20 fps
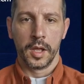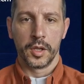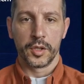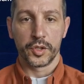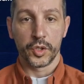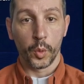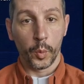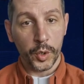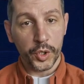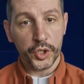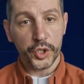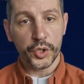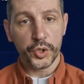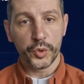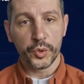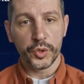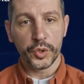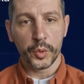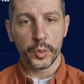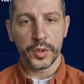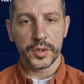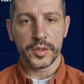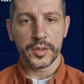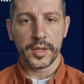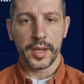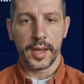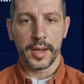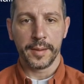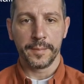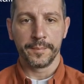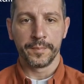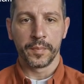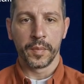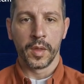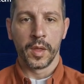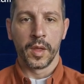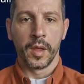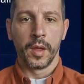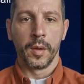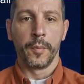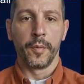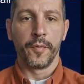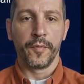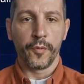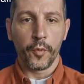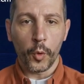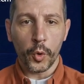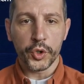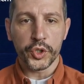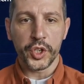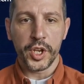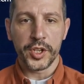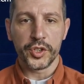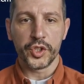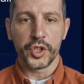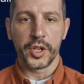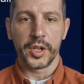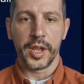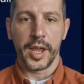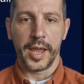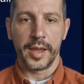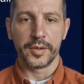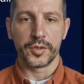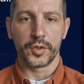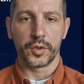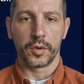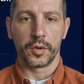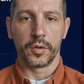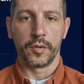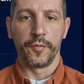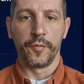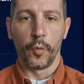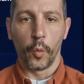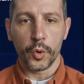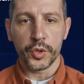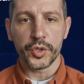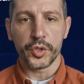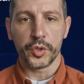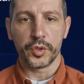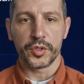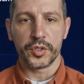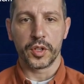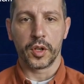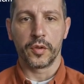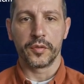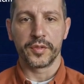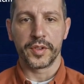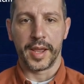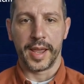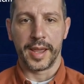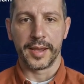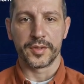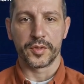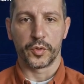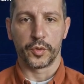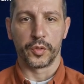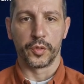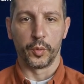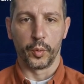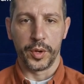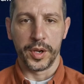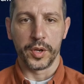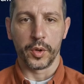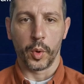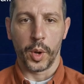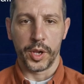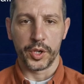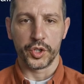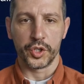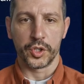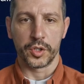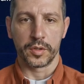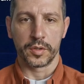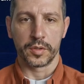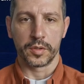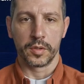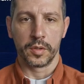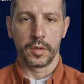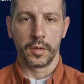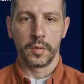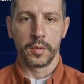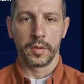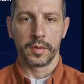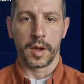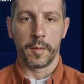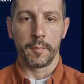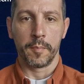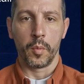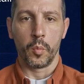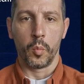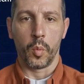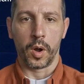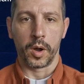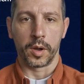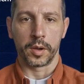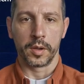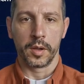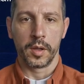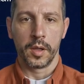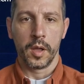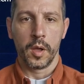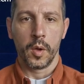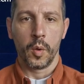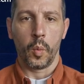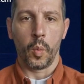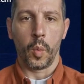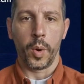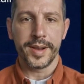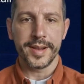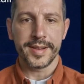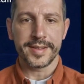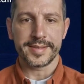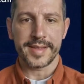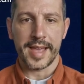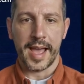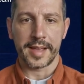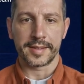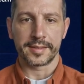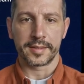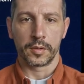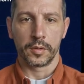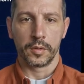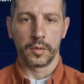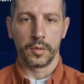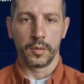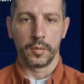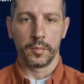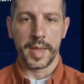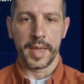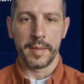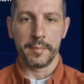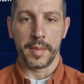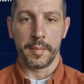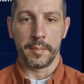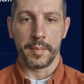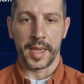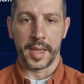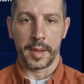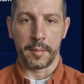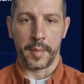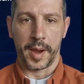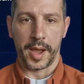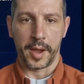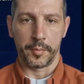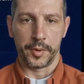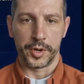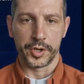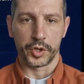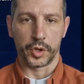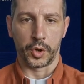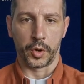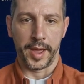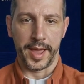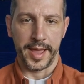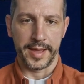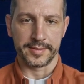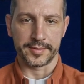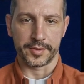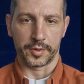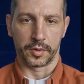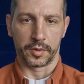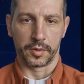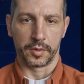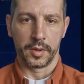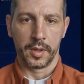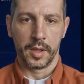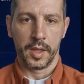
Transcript: So what should you do instead? Before changing an answer, force yourself to answer three questions. Number one, what exact clue made me pick my original answer?